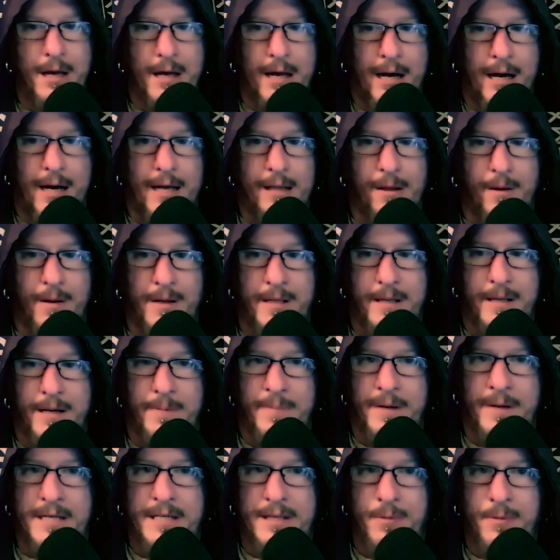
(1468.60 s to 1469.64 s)
I looked at him
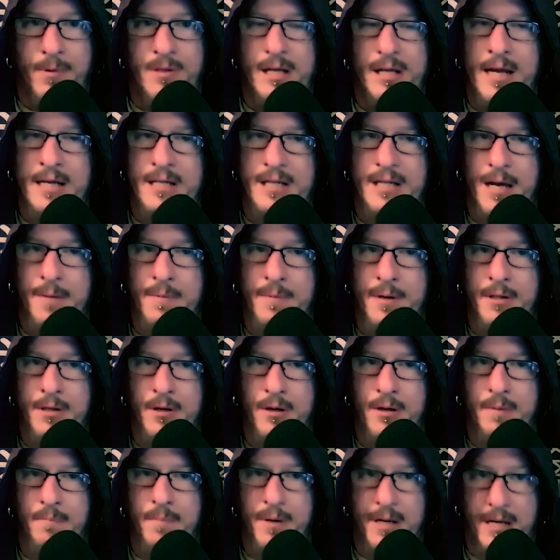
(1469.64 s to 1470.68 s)
and I said, When's the last time you took
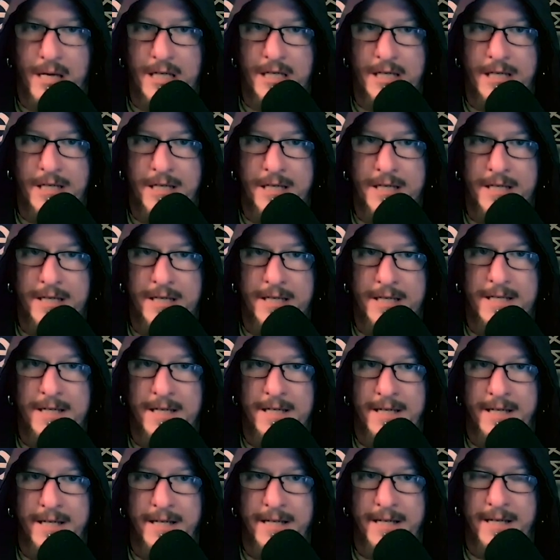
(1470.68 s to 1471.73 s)
a piss?
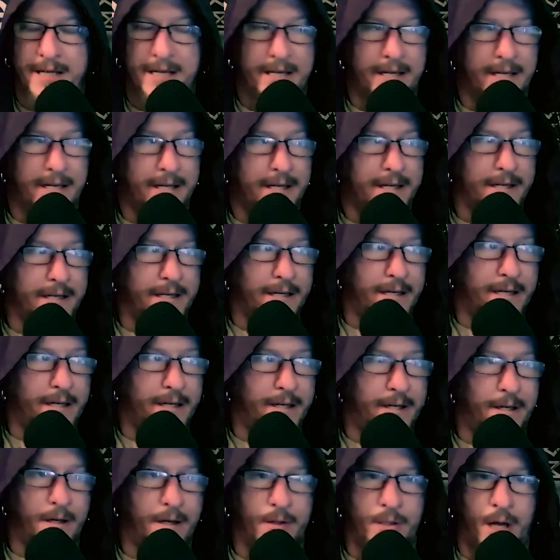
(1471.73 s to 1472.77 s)

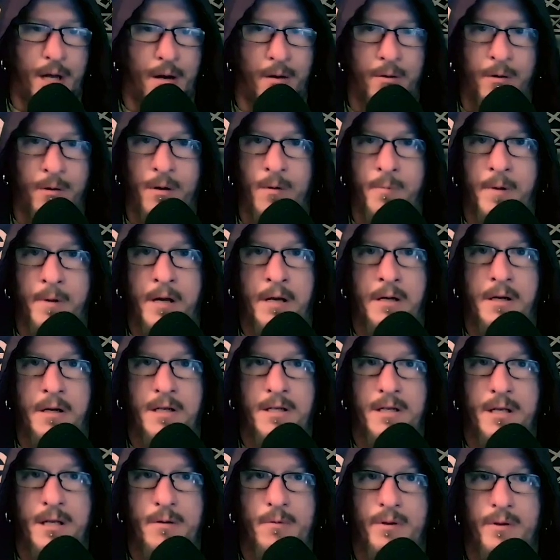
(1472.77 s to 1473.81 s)
He goes, I don't know, man. I
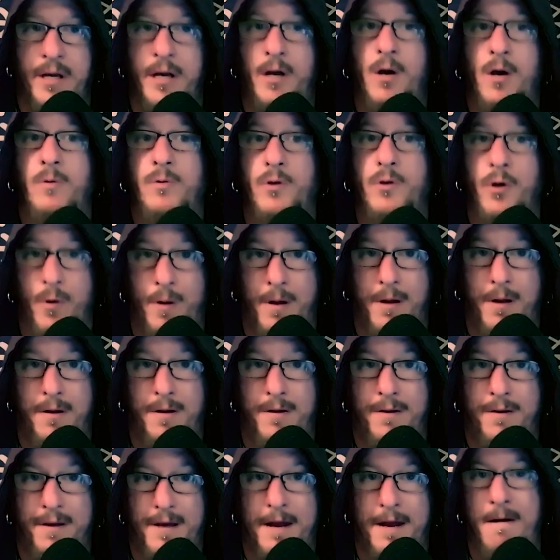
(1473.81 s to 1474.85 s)
said, Well, then go do it.
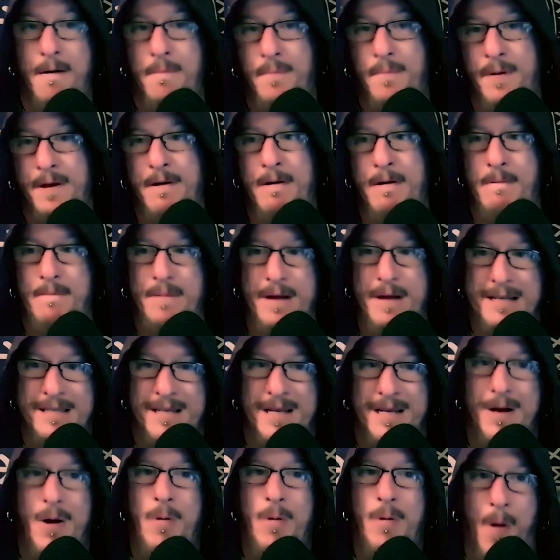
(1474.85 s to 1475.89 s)
Get up and go piss.
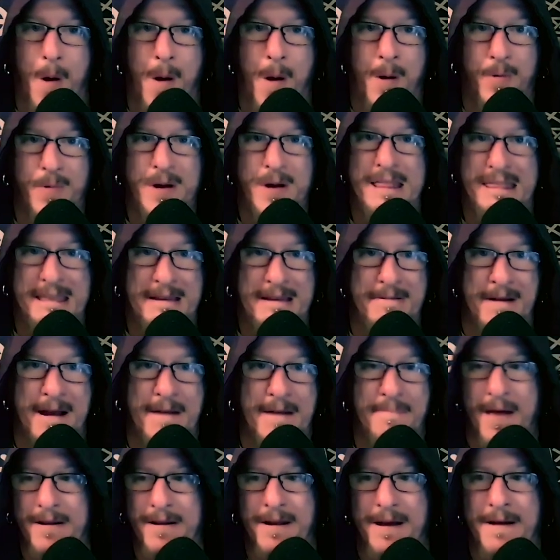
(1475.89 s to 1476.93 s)
I'll walk with you, right? I'm
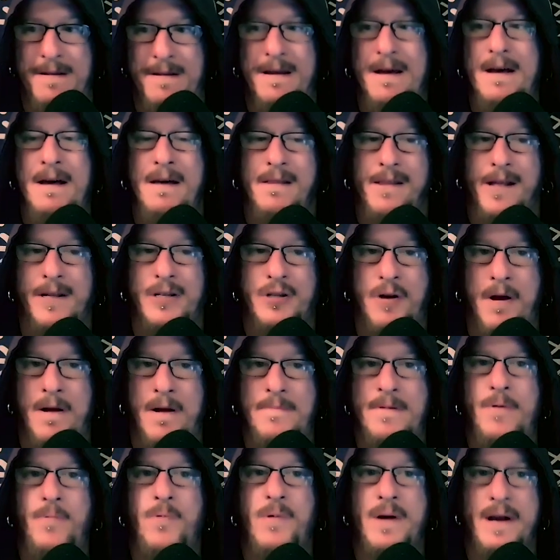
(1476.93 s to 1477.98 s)
not not not trying to
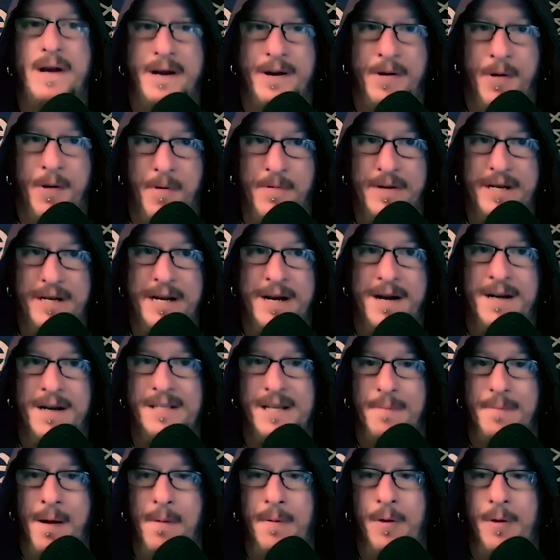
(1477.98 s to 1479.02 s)
be weird over here. I said,
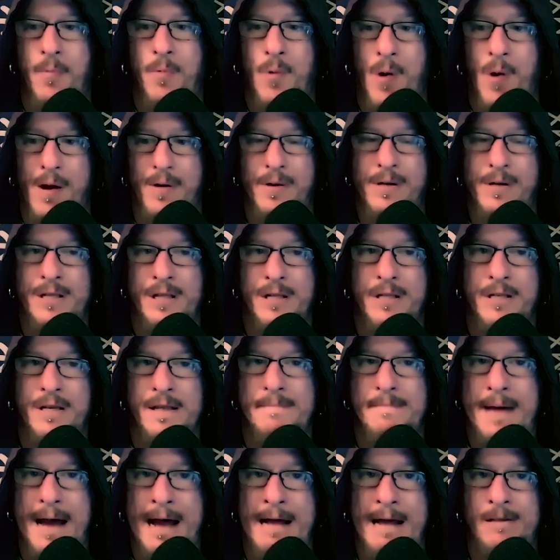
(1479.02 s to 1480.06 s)
if I want to walk you to the
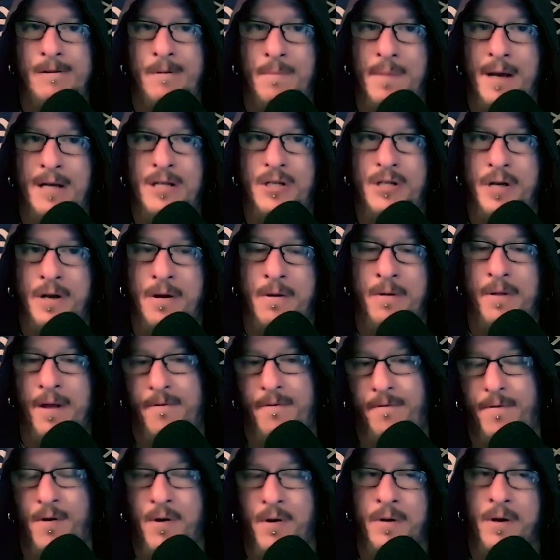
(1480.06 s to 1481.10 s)
bathroom, make sure you don't like
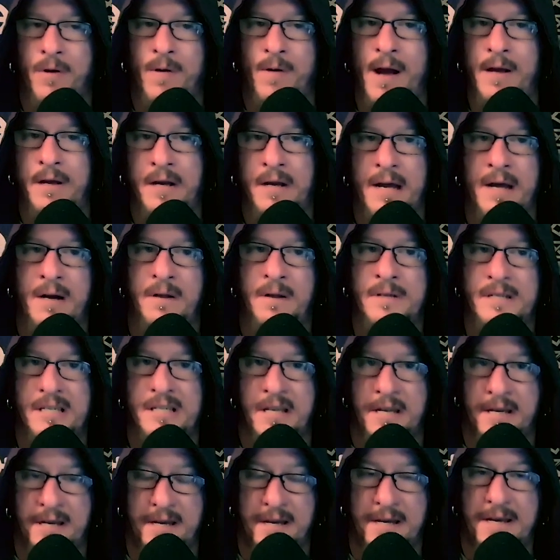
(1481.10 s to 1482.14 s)
fall and crack your head on the
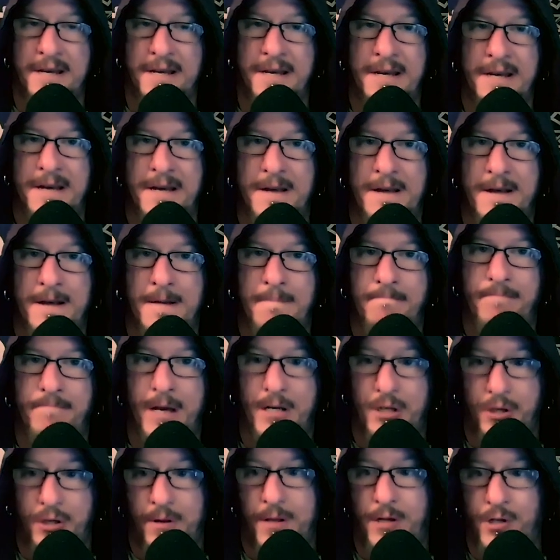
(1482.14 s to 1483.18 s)
sink. Make
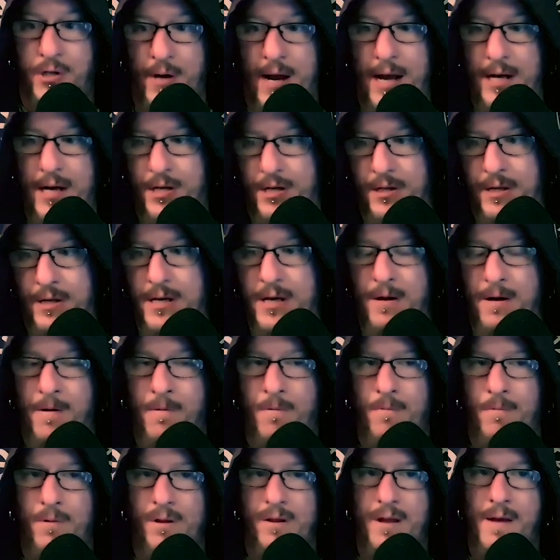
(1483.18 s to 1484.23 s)
sure that you're actually, you
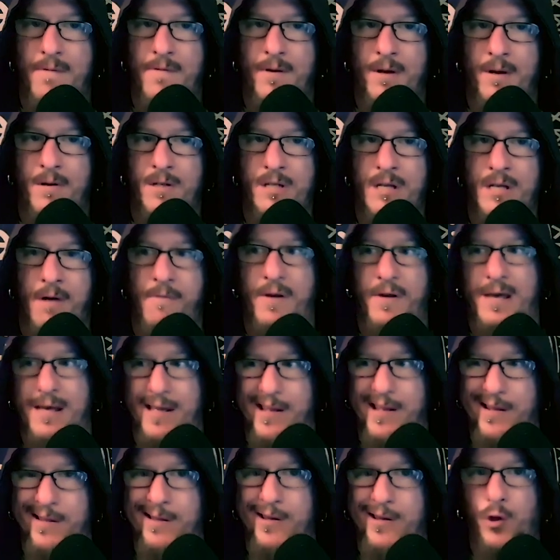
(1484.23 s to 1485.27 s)
know, relieving yourself
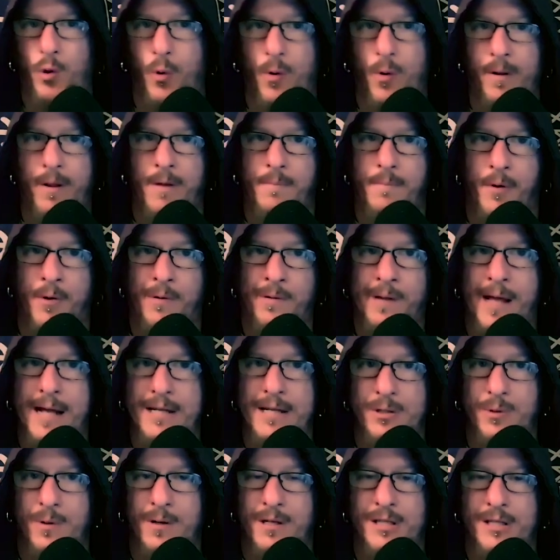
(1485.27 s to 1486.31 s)
in the toilet bowl, that
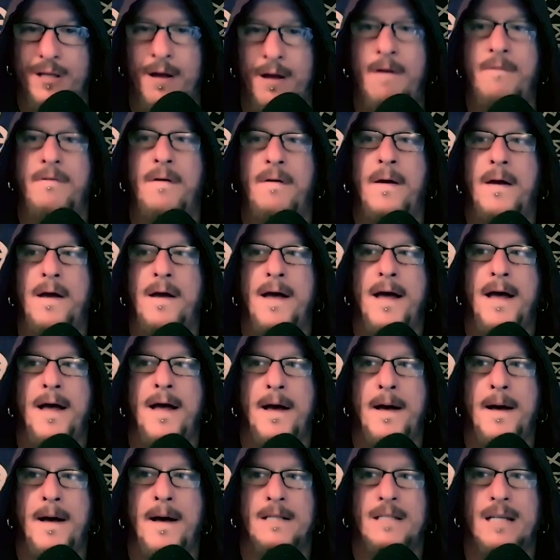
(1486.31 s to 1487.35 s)
sort of stuff.
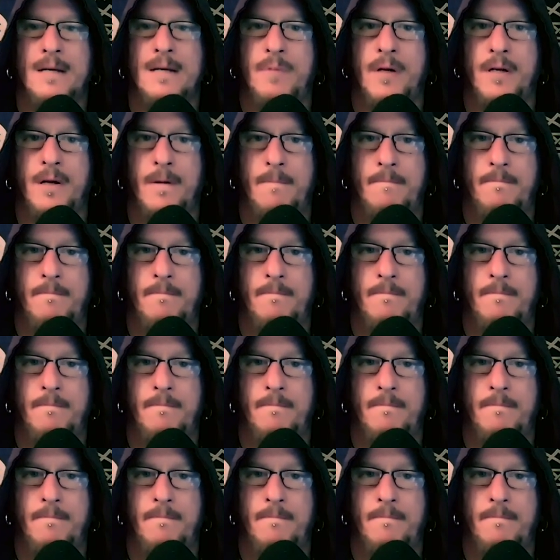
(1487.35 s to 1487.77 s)
I was like, but